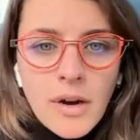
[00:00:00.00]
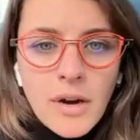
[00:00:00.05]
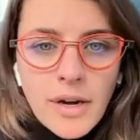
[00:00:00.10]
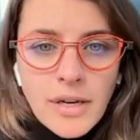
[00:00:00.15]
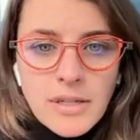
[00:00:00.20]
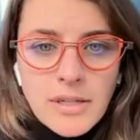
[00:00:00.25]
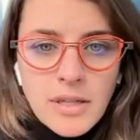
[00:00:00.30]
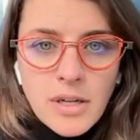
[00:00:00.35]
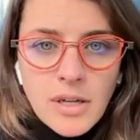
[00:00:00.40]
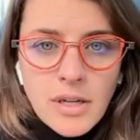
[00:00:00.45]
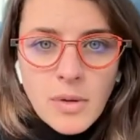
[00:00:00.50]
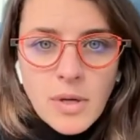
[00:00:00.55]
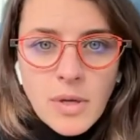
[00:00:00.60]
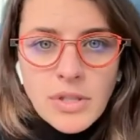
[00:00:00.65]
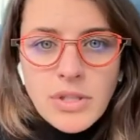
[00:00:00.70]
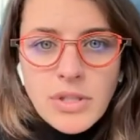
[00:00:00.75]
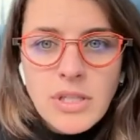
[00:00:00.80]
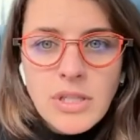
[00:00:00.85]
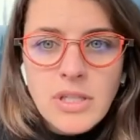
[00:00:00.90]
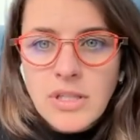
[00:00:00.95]
All right, I saw a
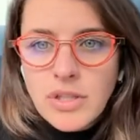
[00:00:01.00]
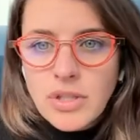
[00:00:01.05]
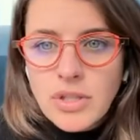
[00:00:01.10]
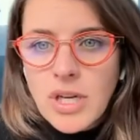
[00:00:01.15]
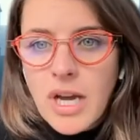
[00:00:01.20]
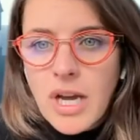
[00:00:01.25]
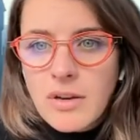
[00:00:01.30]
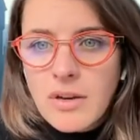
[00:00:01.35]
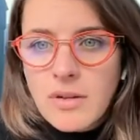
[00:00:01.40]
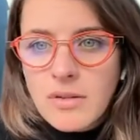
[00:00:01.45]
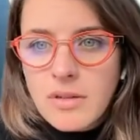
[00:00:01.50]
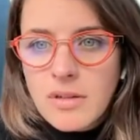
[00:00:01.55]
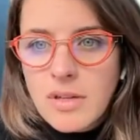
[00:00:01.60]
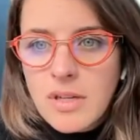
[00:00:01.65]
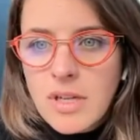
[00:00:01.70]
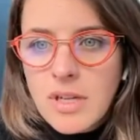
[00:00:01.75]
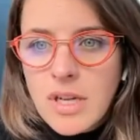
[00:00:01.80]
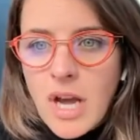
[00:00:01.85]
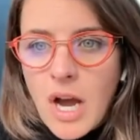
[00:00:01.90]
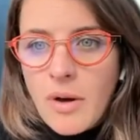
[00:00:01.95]
question in the chat.
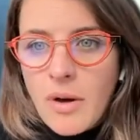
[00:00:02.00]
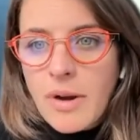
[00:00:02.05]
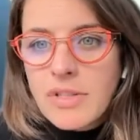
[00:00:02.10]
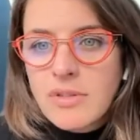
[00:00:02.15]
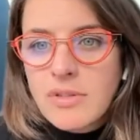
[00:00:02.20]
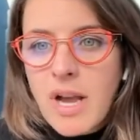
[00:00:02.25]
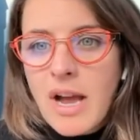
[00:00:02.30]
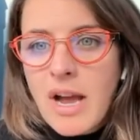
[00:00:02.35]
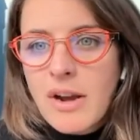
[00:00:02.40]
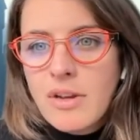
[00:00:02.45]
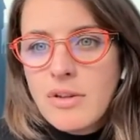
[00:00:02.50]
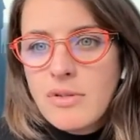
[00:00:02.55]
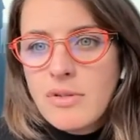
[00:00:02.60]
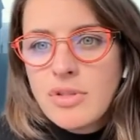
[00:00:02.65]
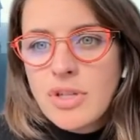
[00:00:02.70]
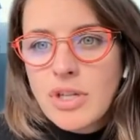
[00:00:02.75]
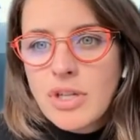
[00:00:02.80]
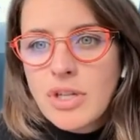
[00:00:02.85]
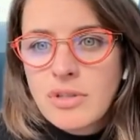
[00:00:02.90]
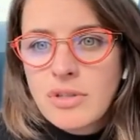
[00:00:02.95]
All right, so how do you
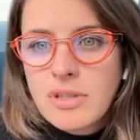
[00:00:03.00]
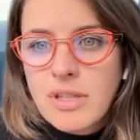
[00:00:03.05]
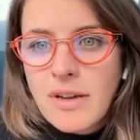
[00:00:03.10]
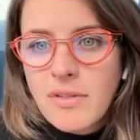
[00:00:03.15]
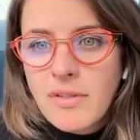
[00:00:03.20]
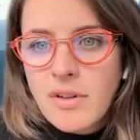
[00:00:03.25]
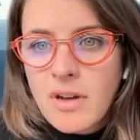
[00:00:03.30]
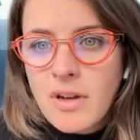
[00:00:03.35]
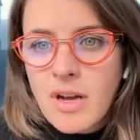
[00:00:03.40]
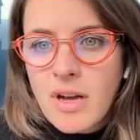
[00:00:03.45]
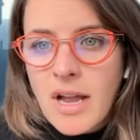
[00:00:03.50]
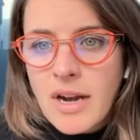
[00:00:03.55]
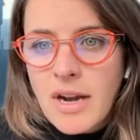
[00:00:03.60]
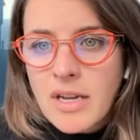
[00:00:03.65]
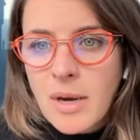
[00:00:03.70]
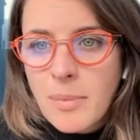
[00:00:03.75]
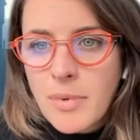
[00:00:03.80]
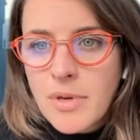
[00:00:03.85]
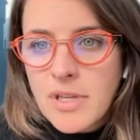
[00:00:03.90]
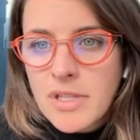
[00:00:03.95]
judge your level at a
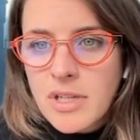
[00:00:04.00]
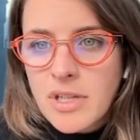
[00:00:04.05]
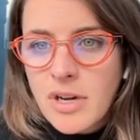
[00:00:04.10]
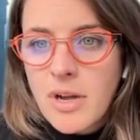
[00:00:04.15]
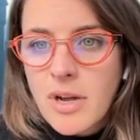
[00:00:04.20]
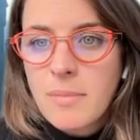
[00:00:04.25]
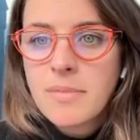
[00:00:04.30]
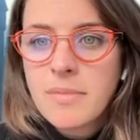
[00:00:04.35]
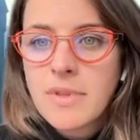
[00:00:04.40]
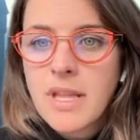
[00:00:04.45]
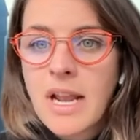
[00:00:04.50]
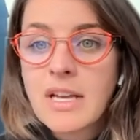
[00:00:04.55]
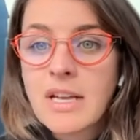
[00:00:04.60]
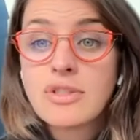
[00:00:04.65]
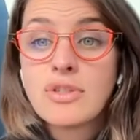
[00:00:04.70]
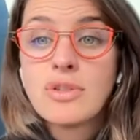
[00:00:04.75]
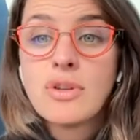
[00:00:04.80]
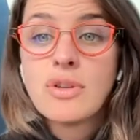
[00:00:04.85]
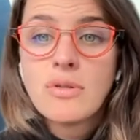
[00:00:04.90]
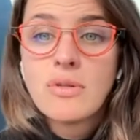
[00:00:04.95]
company startup that
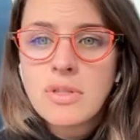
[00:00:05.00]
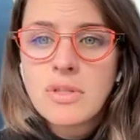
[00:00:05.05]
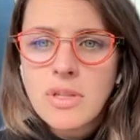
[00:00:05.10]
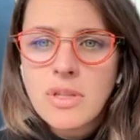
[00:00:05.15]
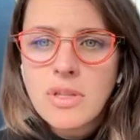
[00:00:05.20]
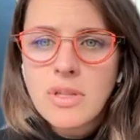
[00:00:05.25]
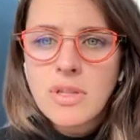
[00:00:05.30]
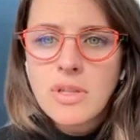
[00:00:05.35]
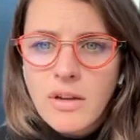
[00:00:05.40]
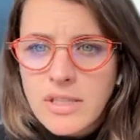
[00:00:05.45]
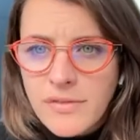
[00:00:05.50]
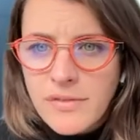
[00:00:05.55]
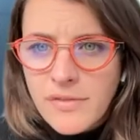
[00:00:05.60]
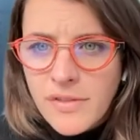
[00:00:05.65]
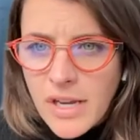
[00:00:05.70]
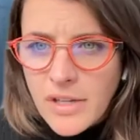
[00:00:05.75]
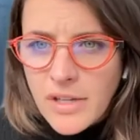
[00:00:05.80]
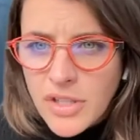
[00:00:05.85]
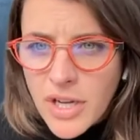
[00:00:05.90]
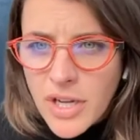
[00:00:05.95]
has no solid
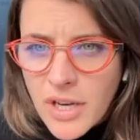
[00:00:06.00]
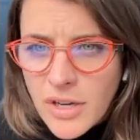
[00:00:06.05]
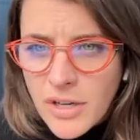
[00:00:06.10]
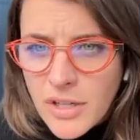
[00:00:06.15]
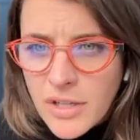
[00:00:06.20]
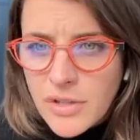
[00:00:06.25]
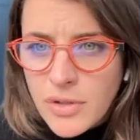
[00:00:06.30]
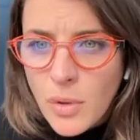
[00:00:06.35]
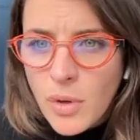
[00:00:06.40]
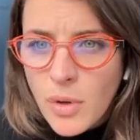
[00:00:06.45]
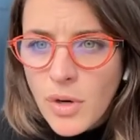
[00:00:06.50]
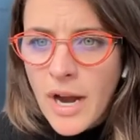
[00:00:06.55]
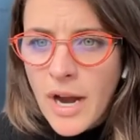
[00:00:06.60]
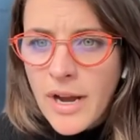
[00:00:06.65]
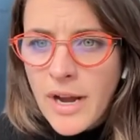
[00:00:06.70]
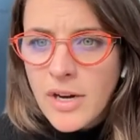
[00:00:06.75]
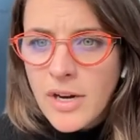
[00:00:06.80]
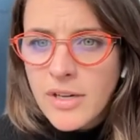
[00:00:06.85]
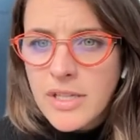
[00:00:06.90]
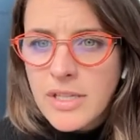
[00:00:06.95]
differentiators or
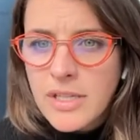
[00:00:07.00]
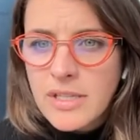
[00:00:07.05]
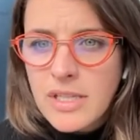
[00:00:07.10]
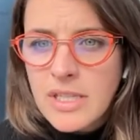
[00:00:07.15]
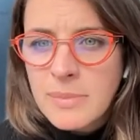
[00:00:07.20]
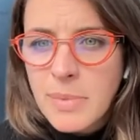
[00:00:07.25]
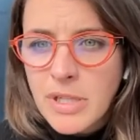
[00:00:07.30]
hierarchies,